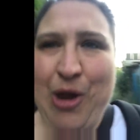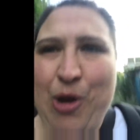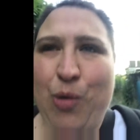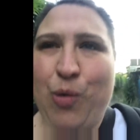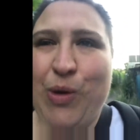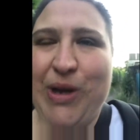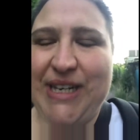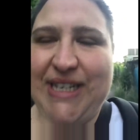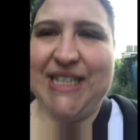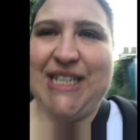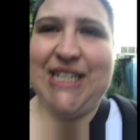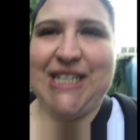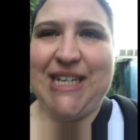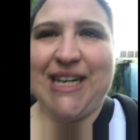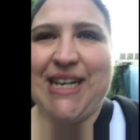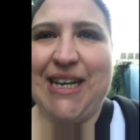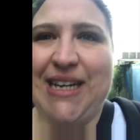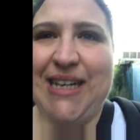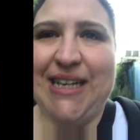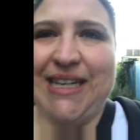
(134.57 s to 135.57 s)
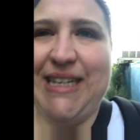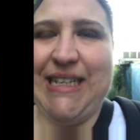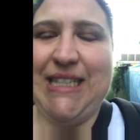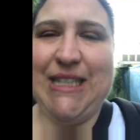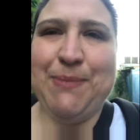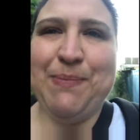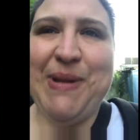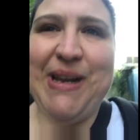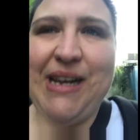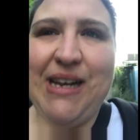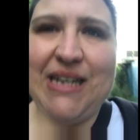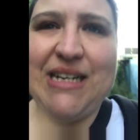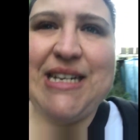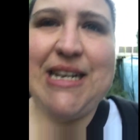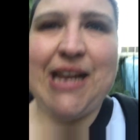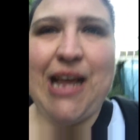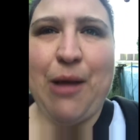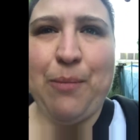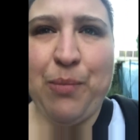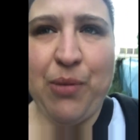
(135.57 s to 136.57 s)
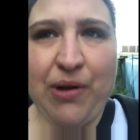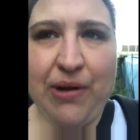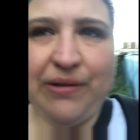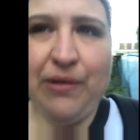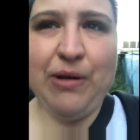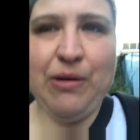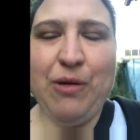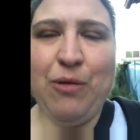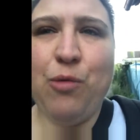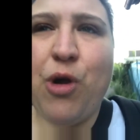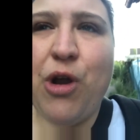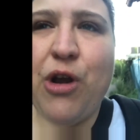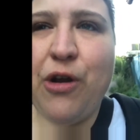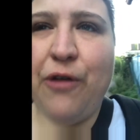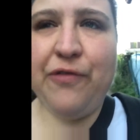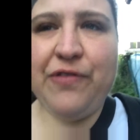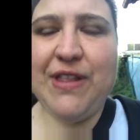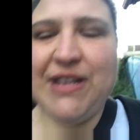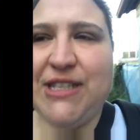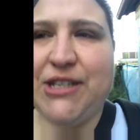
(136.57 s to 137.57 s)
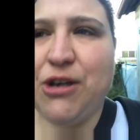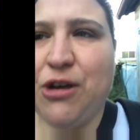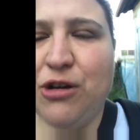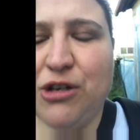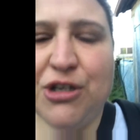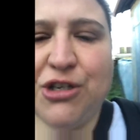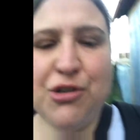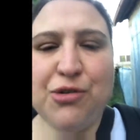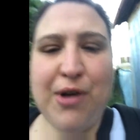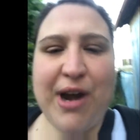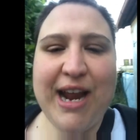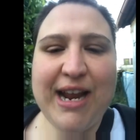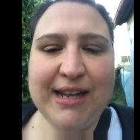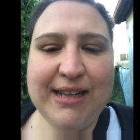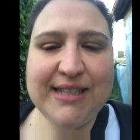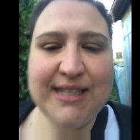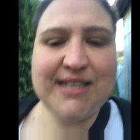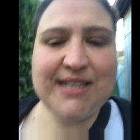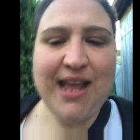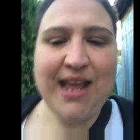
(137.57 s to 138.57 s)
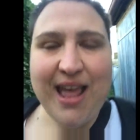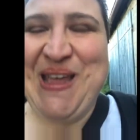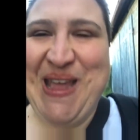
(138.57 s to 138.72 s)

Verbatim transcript: which uh, is built upon one of these old trails.